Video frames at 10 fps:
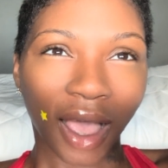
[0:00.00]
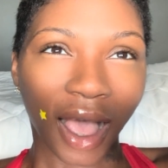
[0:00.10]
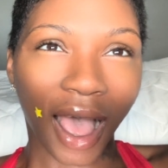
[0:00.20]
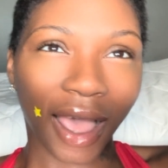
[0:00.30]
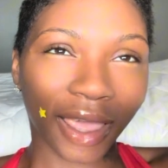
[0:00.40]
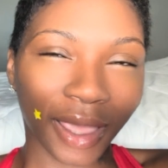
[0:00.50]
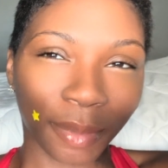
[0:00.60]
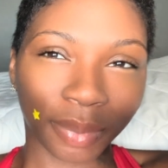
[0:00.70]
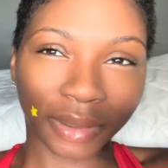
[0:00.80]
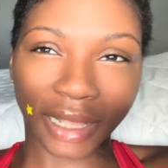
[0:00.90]
I
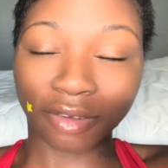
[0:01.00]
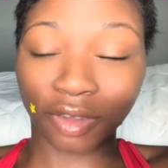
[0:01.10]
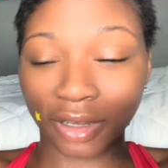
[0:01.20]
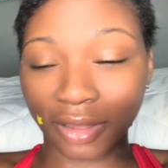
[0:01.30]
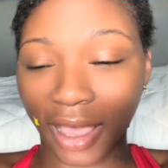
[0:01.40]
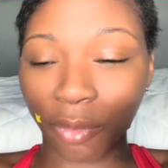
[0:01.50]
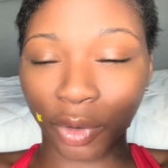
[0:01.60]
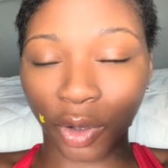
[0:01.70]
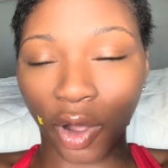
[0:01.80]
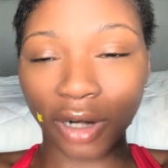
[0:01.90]
am blessed in that
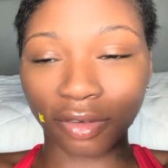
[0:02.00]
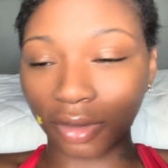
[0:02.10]
regard.